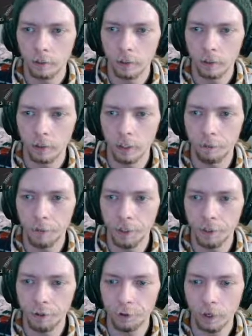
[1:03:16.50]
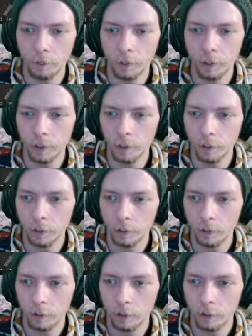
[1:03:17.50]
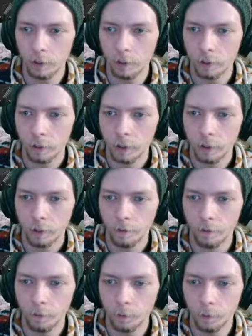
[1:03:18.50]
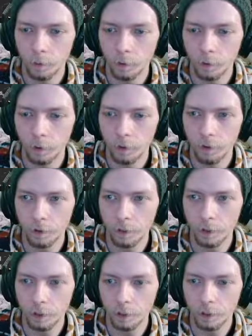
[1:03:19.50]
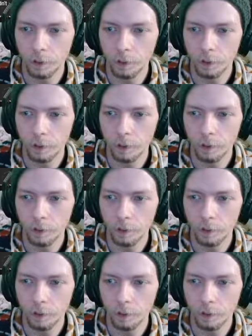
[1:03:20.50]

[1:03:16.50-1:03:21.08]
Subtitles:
Let me drop a link for the